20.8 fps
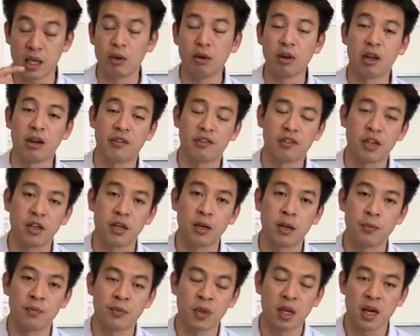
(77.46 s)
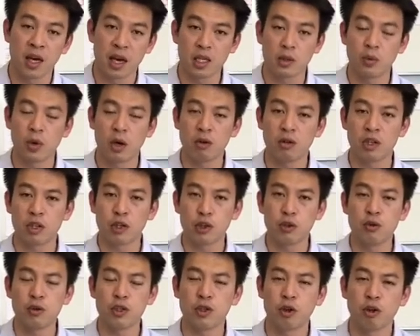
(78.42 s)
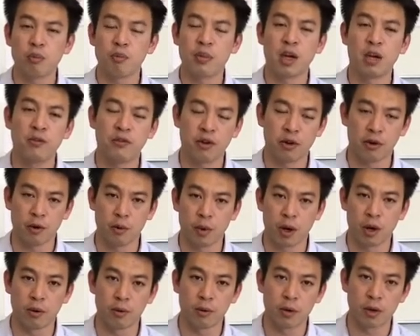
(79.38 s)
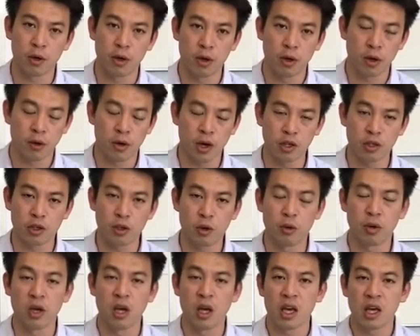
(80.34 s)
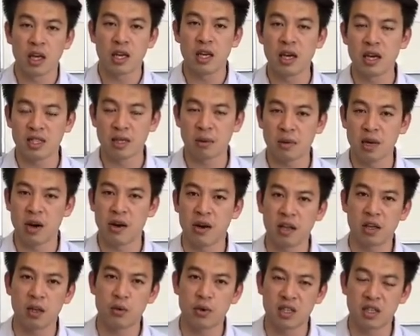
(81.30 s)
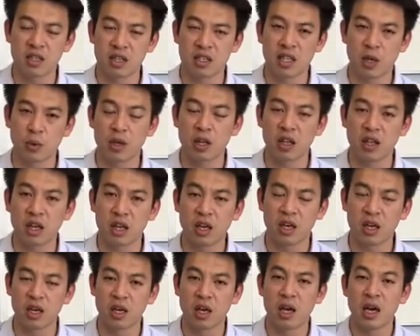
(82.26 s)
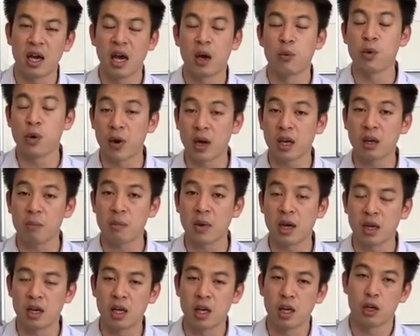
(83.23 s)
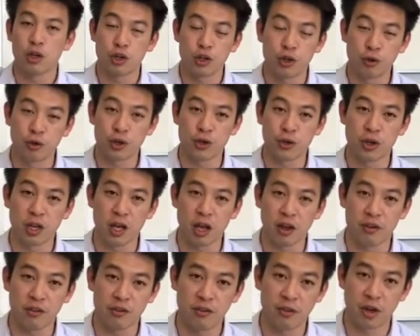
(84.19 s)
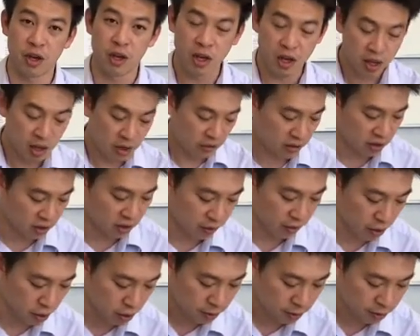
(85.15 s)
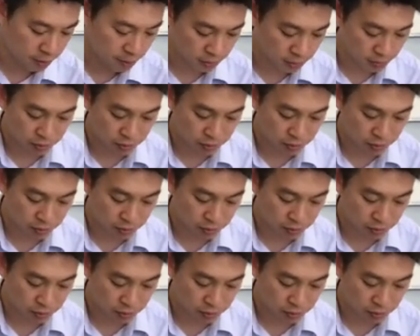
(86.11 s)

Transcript: lift. As well, the shoes don't bend very well. Alright, so here are some characteristics that we think and we recommend shoes should have. First of all,